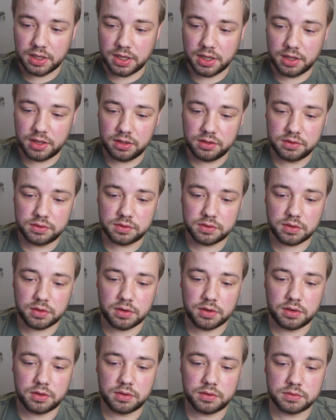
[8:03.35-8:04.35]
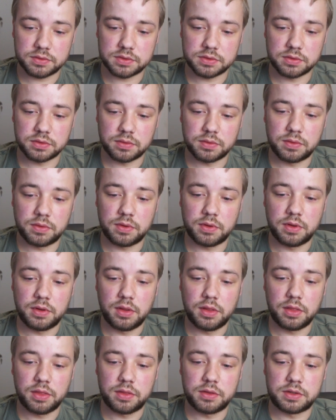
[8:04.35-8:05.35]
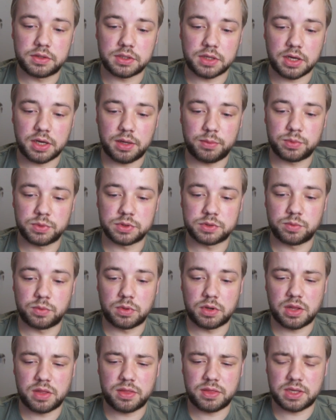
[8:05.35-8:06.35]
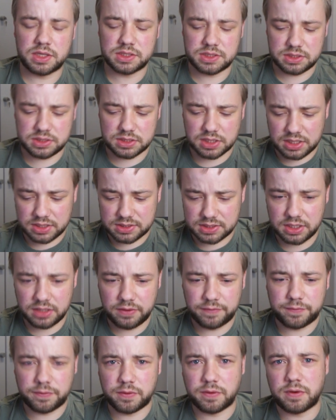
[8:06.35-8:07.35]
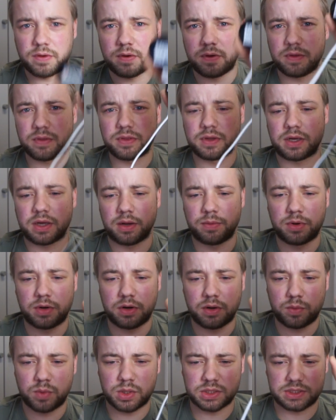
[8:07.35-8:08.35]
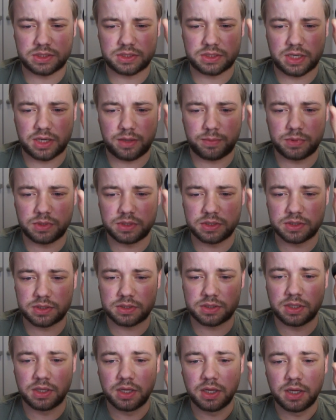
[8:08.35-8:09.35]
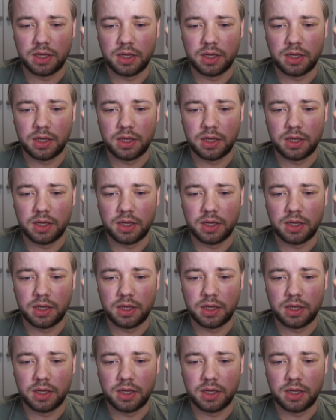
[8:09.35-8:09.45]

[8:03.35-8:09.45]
And also the type is 1. That's, I think, for the camera what type it is.